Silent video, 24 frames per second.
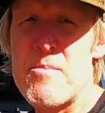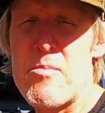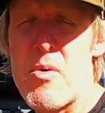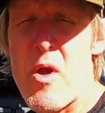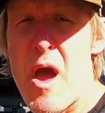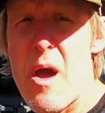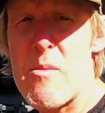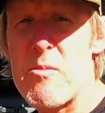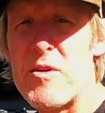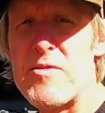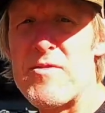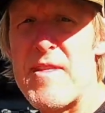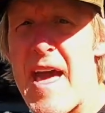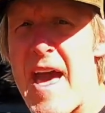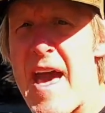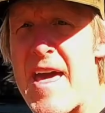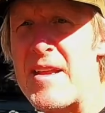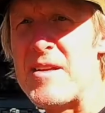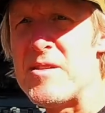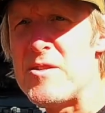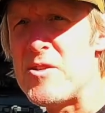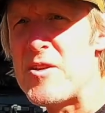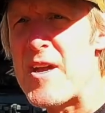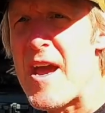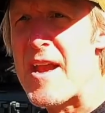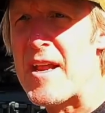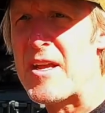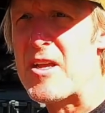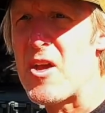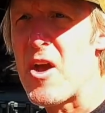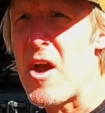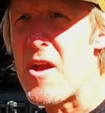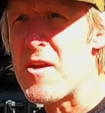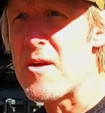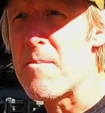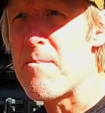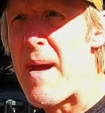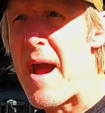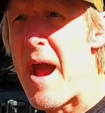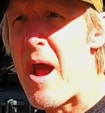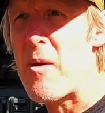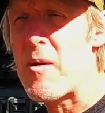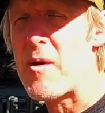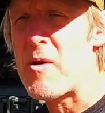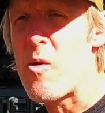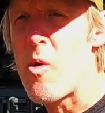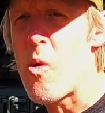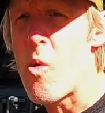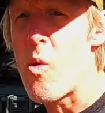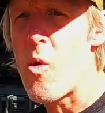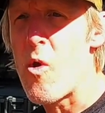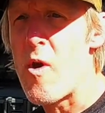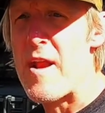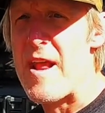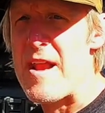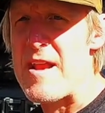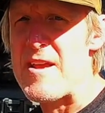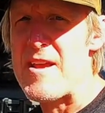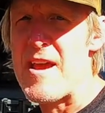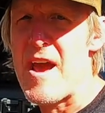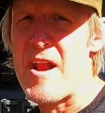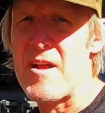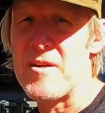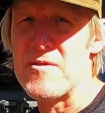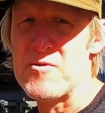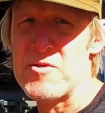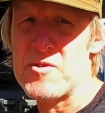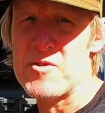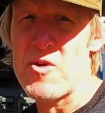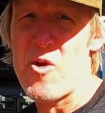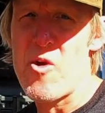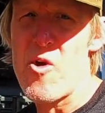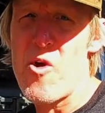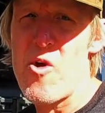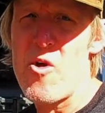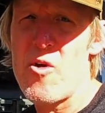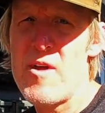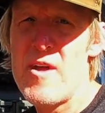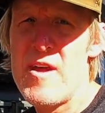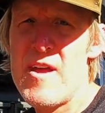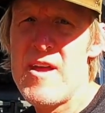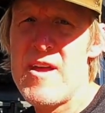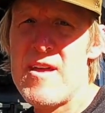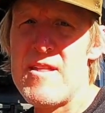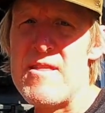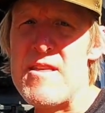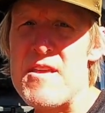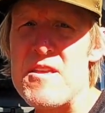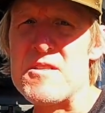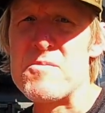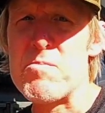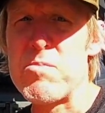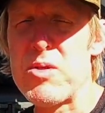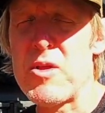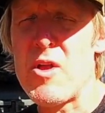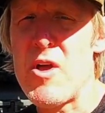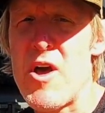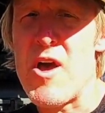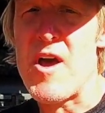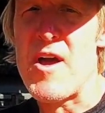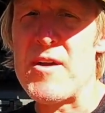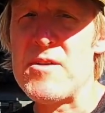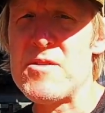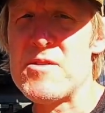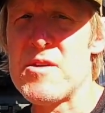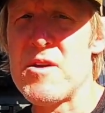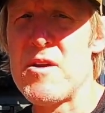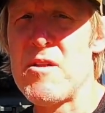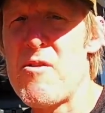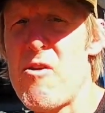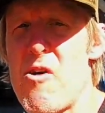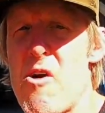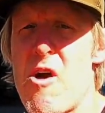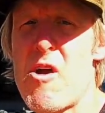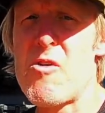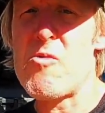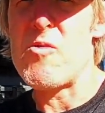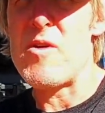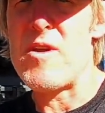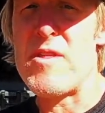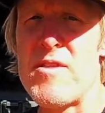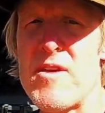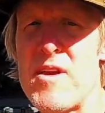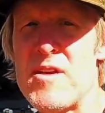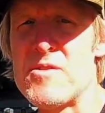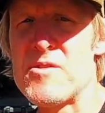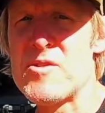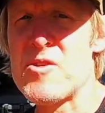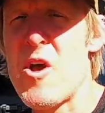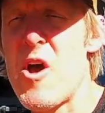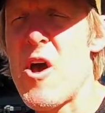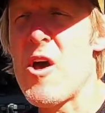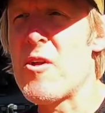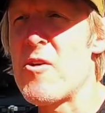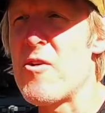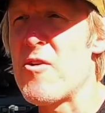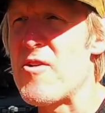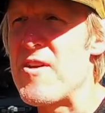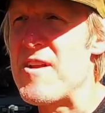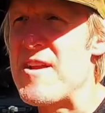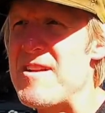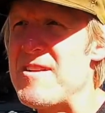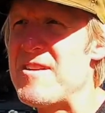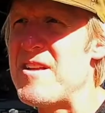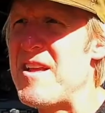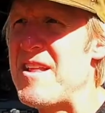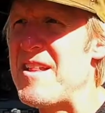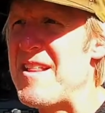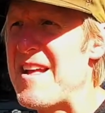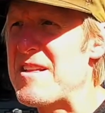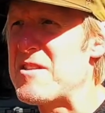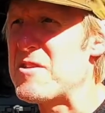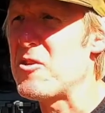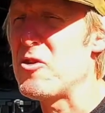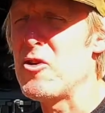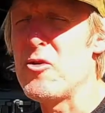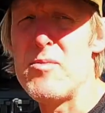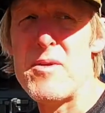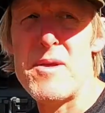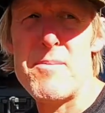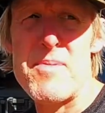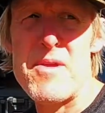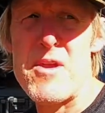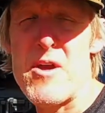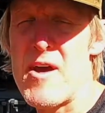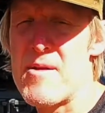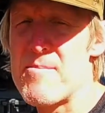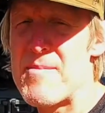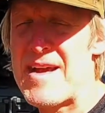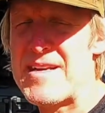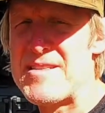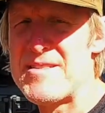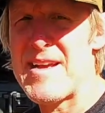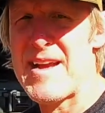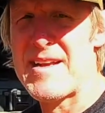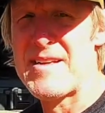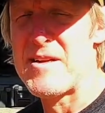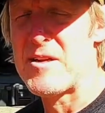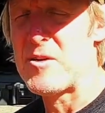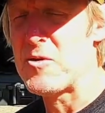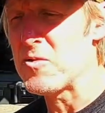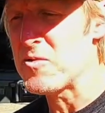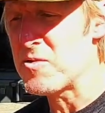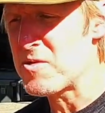problem with that is you got to cut your power cord and you got to install these plugs along with soldering, and that's a little bit beyond my technical